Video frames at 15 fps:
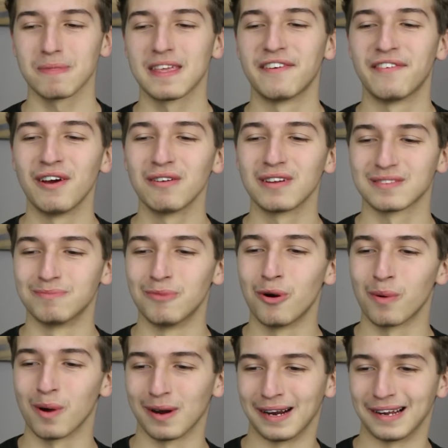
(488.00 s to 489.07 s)
Phil looked more
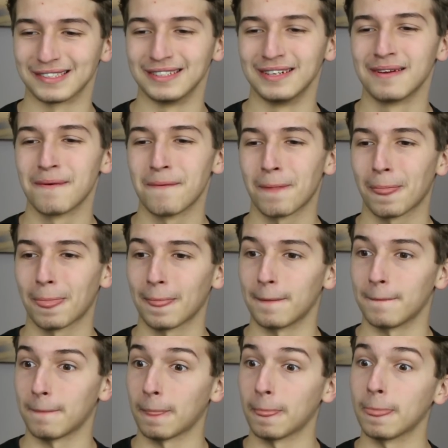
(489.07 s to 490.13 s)
worried actually.
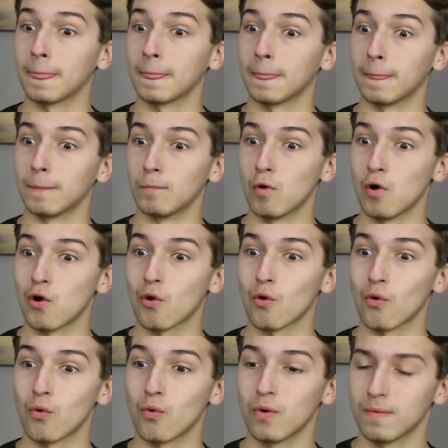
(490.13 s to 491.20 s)

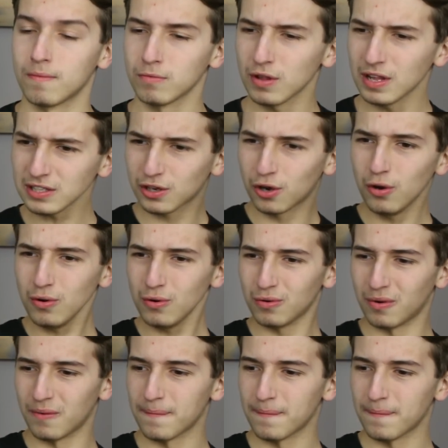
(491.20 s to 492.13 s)
Whoa. Yeah, that's cool.